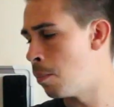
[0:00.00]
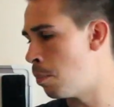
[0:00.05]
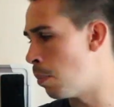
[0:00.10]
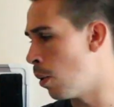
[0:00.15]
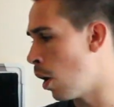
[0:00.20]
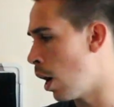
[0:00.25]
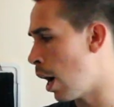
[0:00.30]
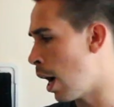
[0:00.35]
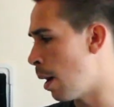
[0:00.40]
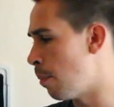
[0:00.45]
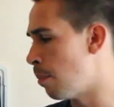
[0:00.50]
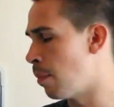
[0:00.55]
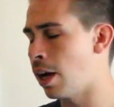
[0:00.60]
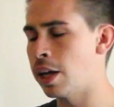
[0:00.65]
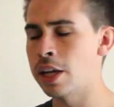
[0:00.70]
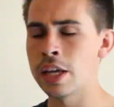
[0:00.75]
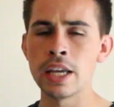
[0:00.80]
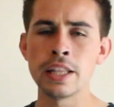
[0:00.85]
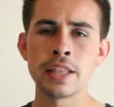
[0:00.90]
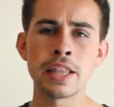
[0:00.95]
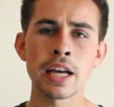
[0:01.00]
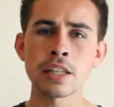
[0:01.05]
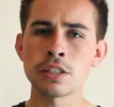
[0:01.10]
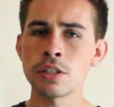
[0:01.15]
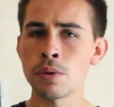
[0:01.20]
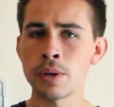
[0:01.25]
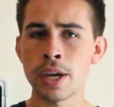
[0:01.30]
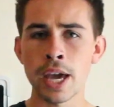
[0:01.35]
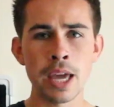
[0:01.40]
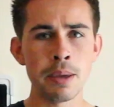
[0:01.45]
But that's
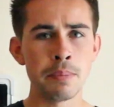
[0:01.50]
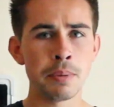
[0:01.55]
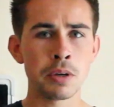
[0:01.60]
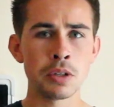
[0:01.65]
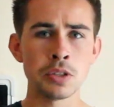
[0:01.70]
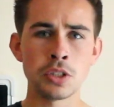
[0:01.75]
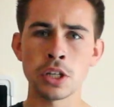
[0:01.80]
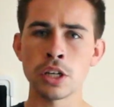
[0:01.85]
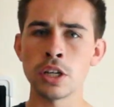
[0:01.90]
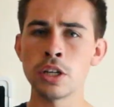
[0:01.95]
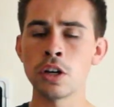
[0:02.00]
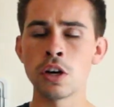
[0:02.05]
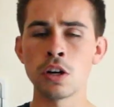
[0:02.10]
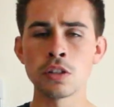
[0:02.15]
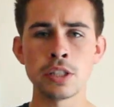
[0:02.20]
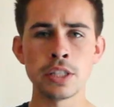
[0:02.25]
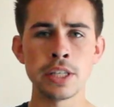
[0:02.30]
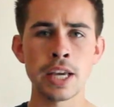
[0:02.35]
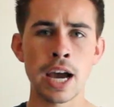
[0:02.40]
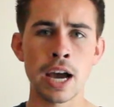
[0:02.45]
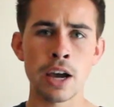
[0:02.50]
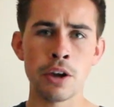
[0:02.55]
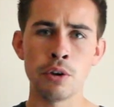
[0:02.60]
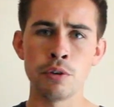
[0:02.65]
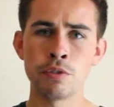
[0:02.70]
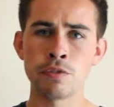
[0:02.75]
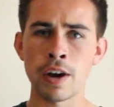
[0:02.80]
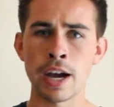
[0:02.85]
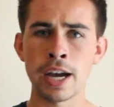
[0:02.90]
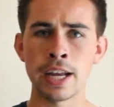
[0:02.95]
okay, because you can go to
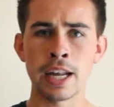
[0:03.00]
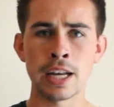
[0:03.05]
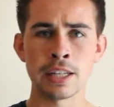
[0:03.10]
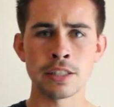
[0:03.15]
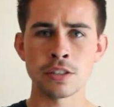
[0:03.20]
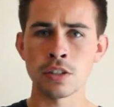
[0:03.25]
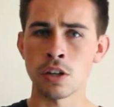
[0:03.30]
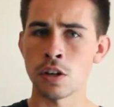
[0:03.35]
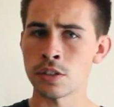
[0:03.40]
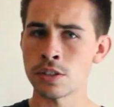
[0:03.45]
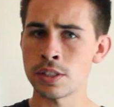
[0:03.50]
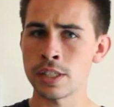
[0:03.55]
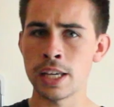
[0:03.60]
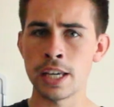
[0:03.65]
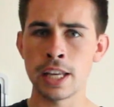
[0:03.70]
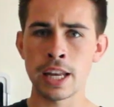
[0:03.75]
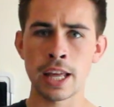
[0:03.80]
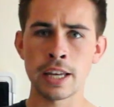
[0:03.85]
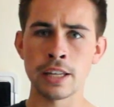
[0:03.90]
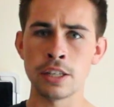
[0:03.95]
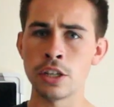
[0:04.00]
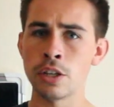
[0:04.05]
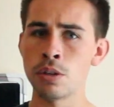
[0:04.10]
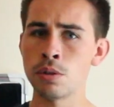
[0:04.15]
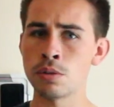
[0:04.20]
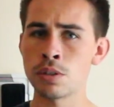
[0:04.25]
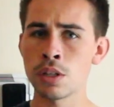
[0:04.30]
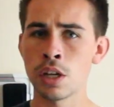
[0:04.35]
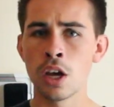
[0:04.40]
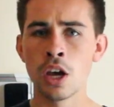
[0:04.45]
Yahoo Finance or CNN
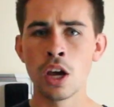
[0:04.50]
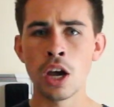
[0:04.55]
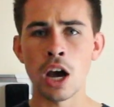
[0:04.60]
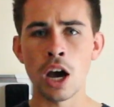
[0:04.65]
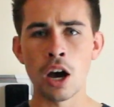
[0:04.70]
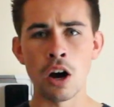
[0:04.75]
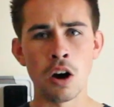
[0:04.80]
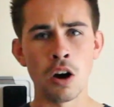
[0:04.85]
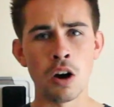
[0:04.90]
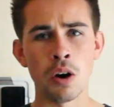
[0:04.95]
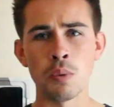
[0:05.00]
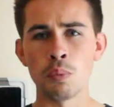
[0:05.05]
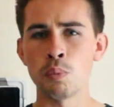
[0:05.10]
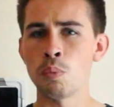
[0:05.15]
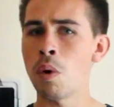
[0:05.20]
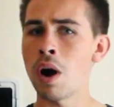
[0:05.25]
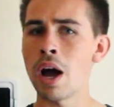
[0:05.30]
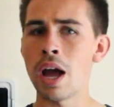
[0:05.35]
News, or